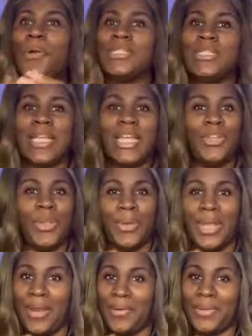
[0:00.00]
person in
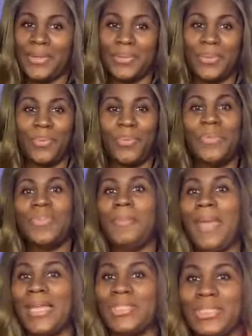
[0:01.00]
your area with
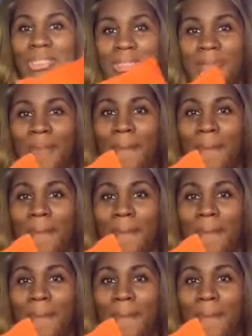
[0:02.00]
the patches.